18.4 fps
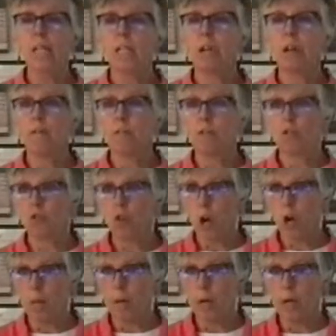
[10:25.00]
the
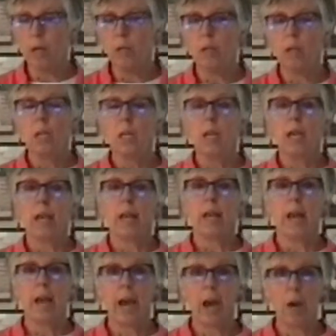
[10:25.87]
effects of
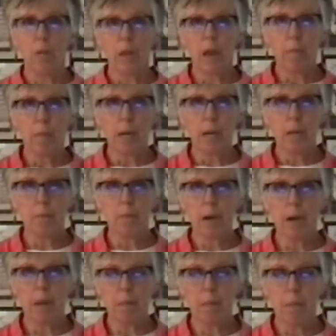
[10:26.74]
trauma and
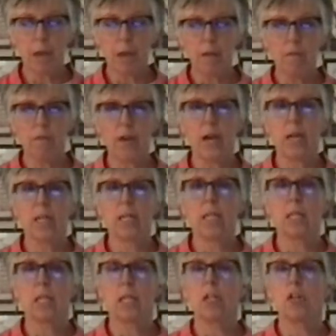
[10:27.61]
how that might
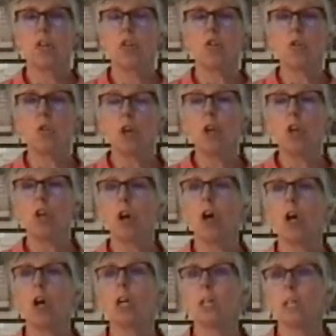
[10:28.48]
manifest
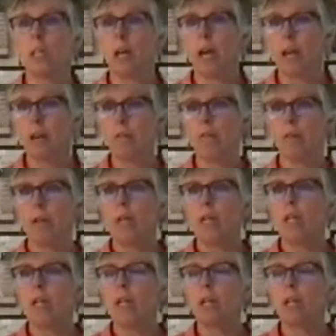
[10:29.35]
in your dog's
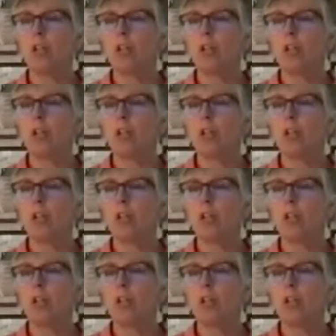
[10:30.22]
life